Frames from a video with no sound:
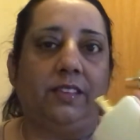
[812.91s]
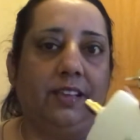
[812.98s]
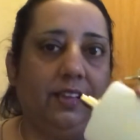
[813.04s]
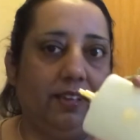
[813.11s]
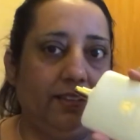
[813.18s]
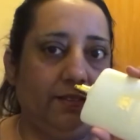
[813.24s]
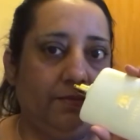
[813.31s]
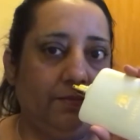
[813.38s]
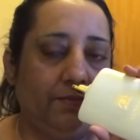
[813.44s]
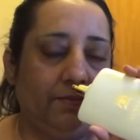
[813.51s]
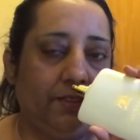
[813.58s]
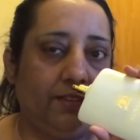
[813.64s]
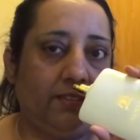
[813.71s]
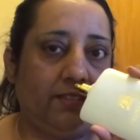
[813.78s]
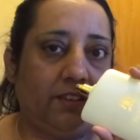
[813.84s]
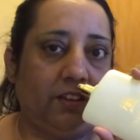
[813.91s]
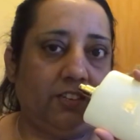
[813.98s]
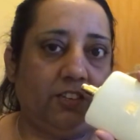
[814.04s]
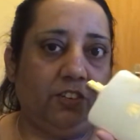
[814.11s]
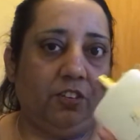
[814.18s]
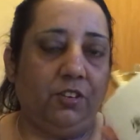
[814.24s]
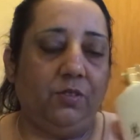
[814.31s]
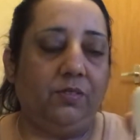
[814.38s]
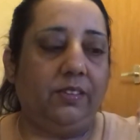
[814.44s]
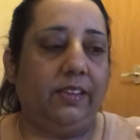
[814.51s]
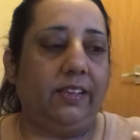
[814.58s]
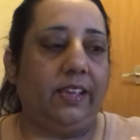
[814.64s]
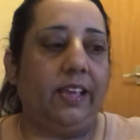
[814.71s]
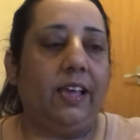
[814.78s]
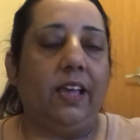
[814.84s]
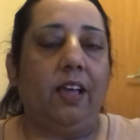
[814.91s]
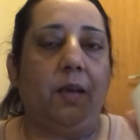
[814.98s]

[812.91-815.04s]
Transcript: it and started using it.